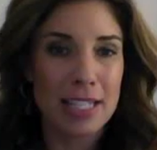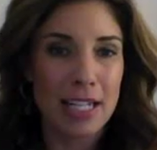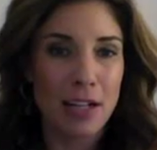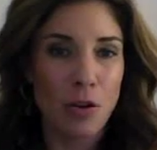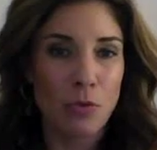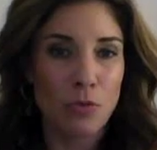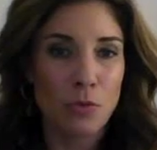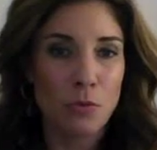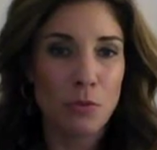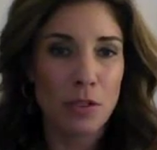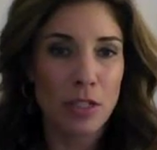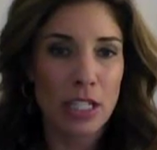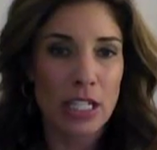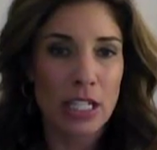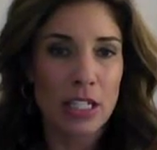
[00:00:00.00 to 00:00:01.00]
it's got an old
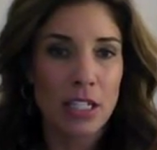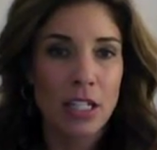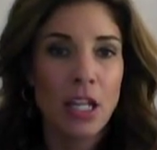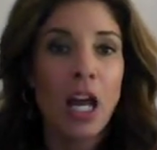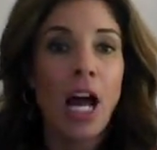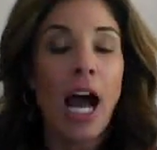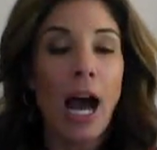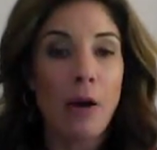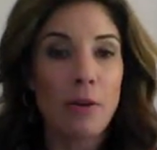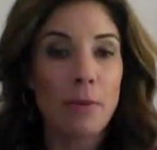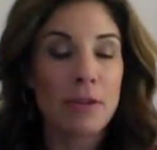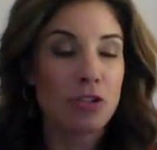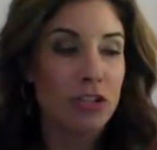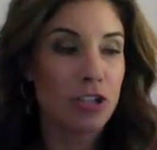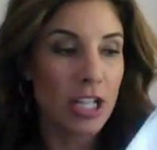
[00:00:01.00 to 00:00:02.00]
lookbook in it? I want to
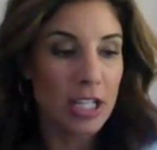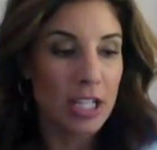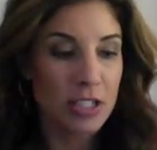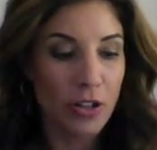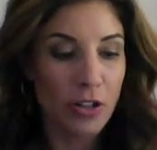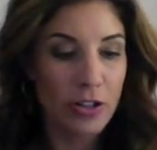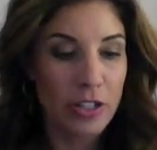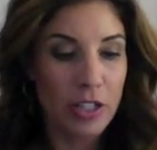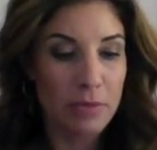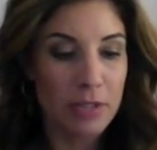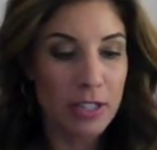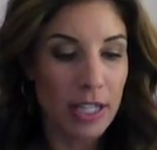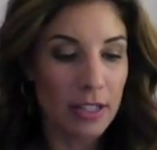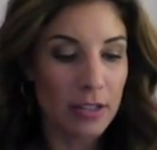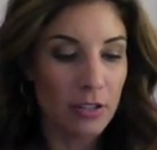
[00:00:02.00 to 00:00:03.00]
make sure she has a current,
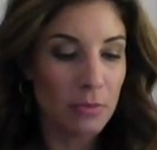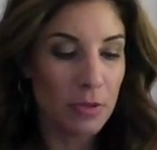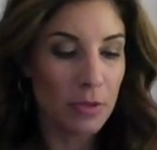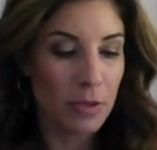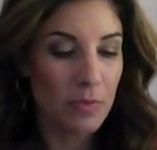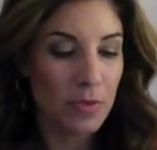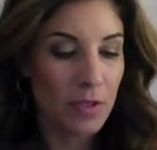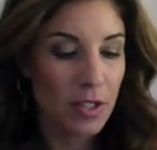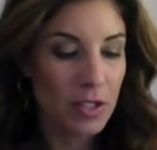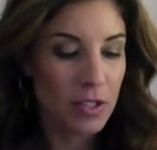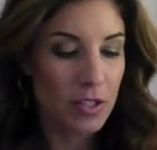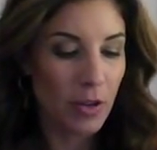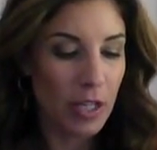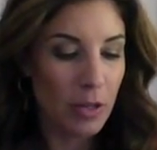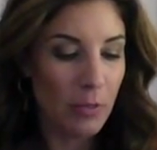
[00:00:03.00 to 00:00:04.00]
up-to-date lookbook.
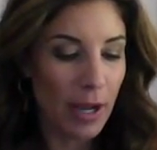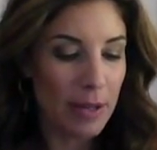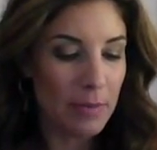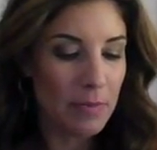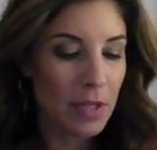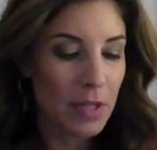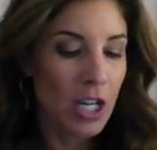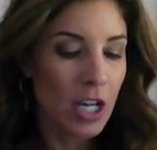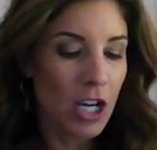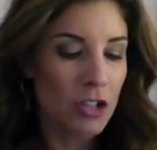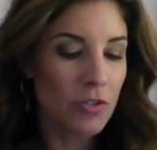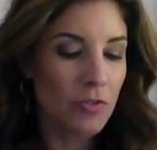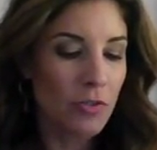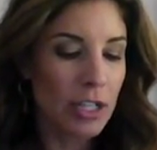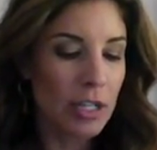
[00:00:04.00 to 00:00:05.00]
So anyway,
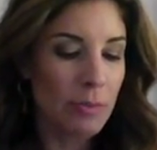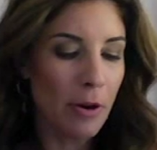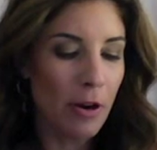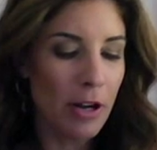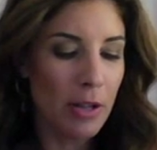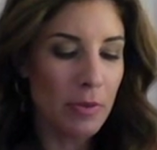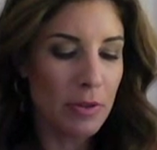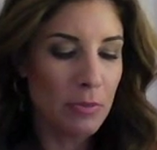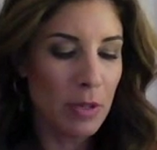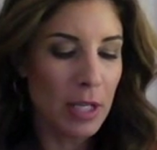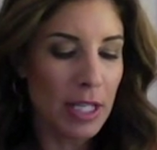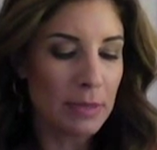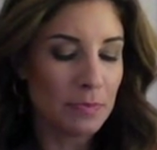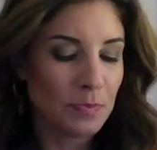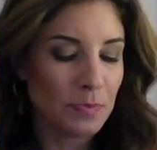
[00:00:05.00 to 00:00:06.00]
$100 free to party with
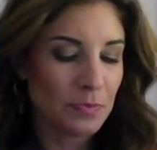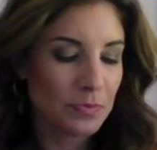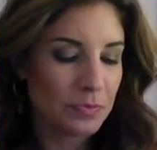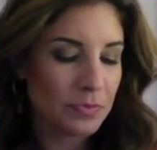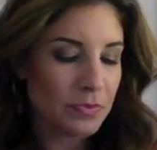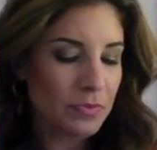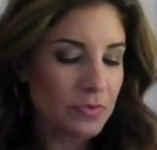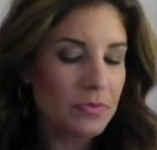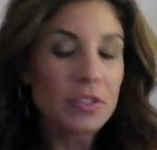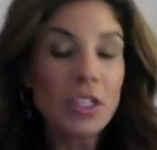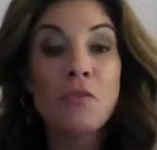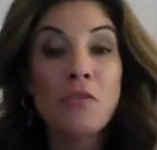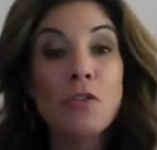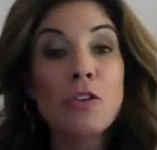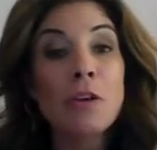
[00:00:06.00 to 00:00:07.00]
me.
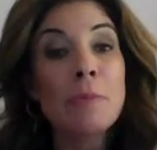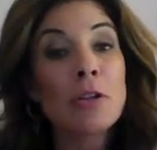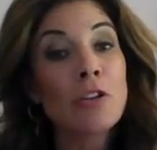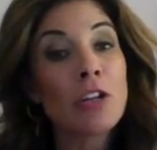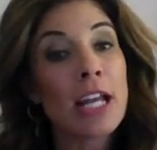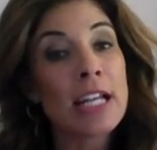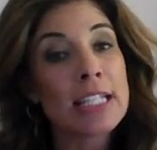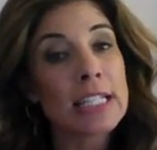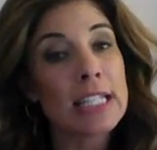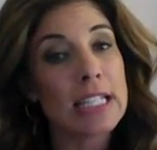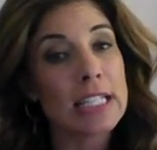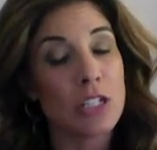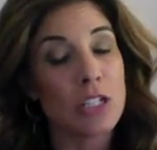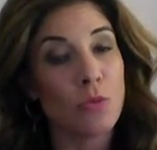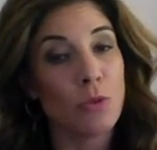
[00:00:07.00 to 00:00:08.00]
You give me your guest
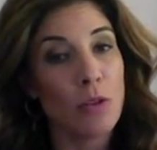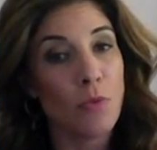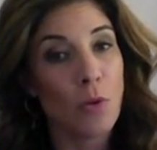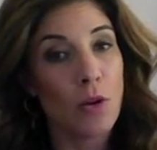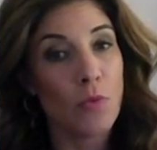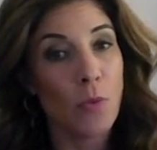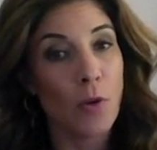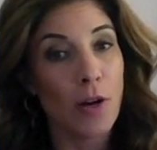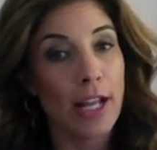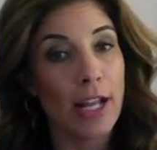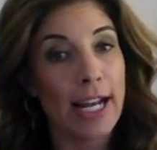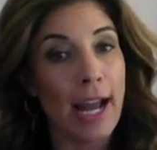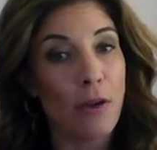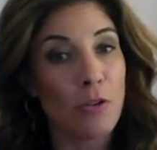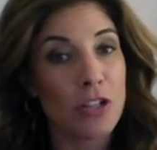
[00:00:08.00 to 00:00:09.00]
list in 24 to 48
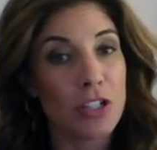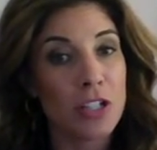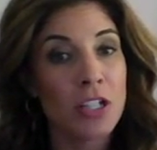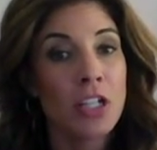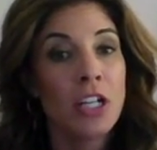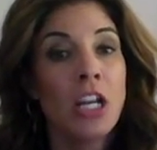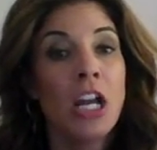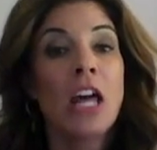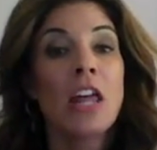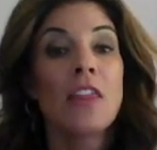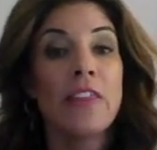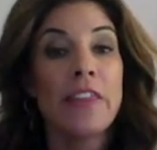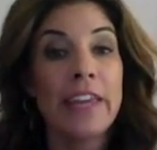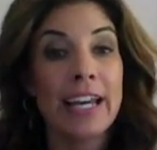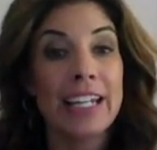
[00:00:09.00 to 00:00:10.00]
hours.
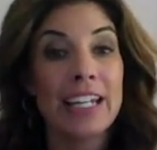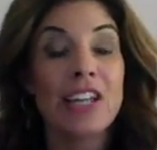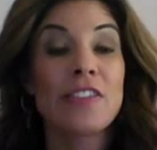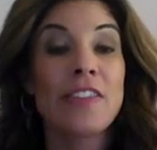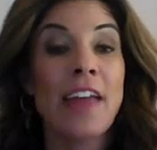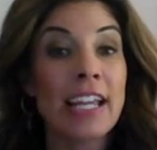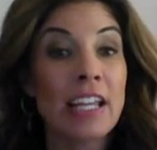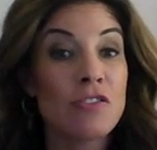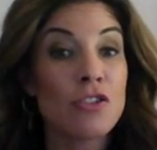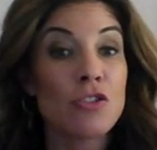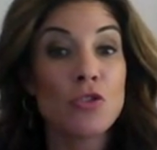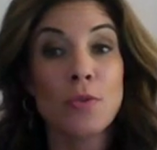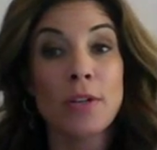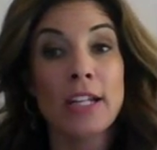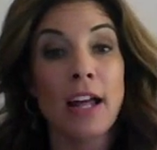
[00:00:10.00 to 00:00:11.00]
Then that gives you
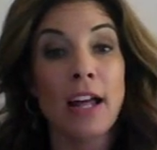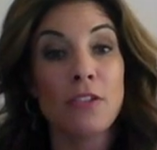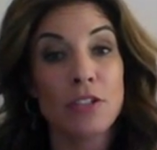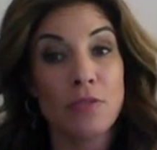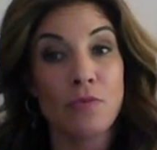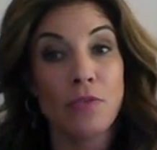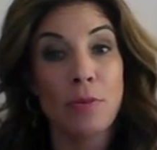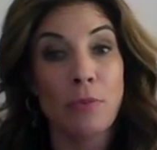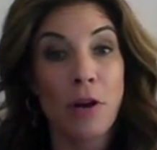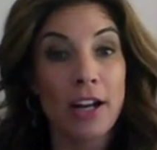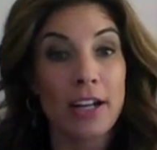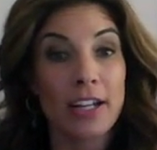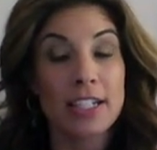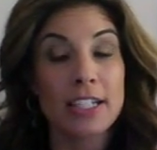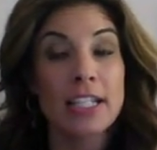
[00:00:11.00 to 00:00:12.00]
$20 in free
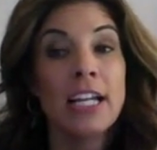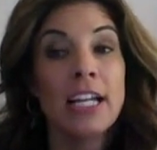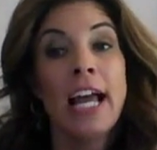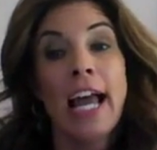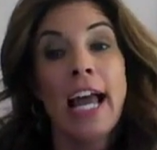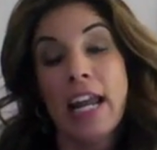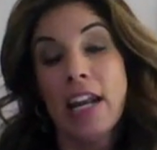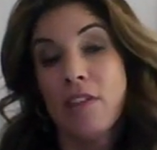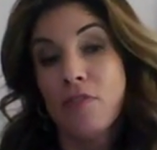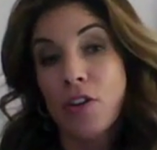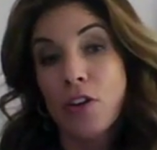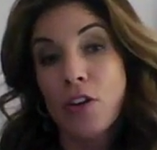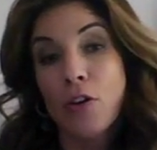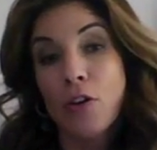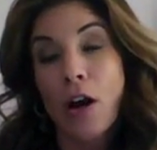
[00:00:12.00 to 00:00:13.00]
product. And if
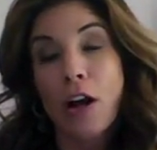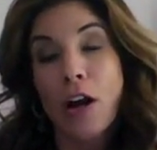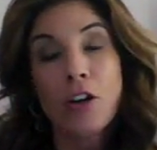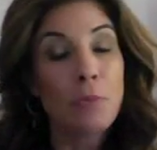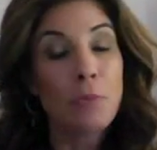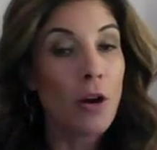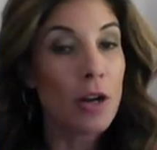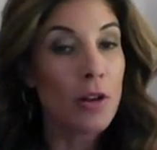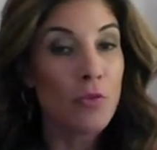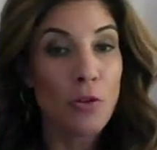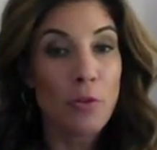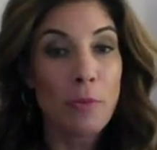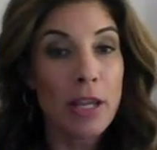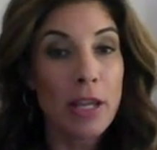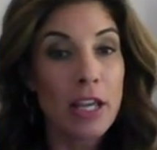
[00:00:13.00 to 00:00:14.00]
a good party
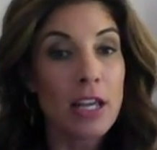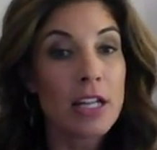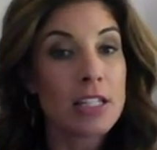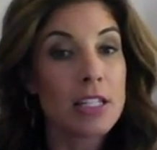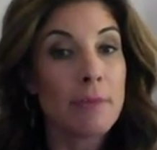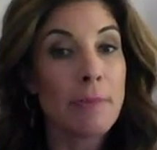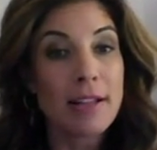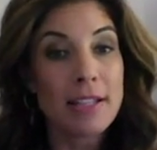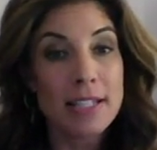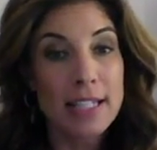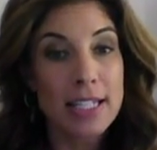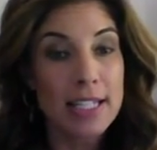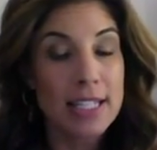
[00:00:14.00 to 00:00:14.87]
for me is about